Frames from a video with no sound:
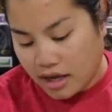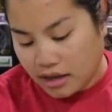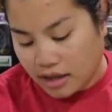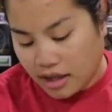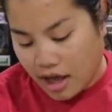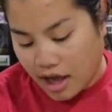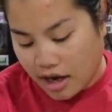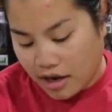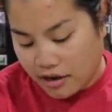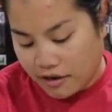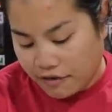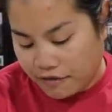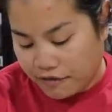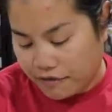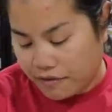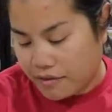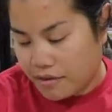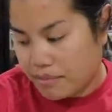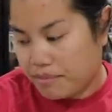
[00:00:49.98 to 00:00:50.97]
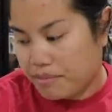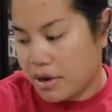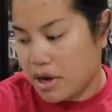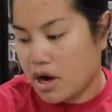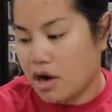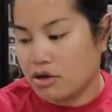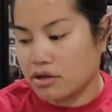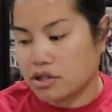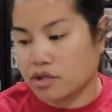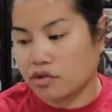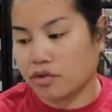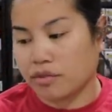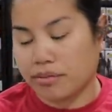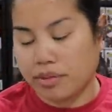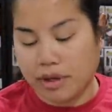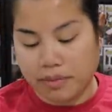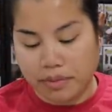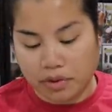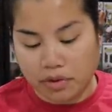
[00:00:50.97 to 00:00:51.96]
a lot of posts
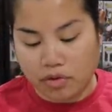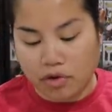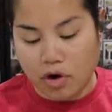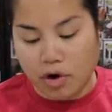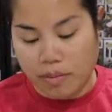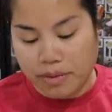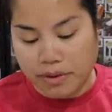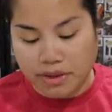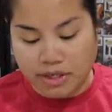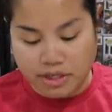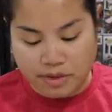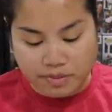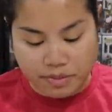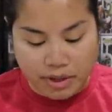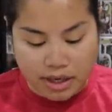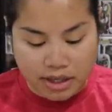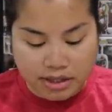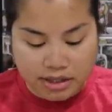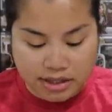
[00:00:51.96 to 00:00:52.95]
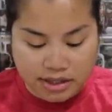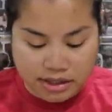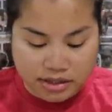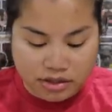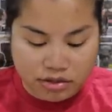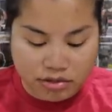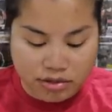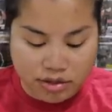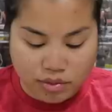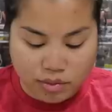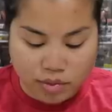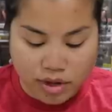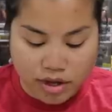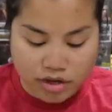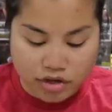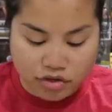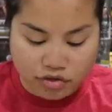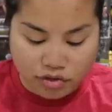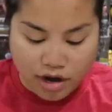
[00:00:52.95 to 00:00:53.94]
from people who opened these boxes who had
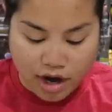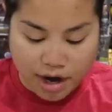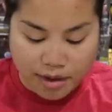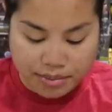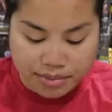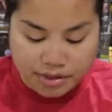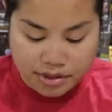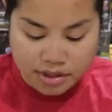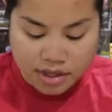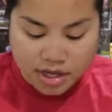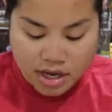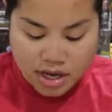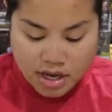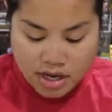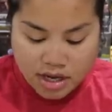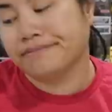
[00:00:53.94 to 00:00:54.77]
won drops.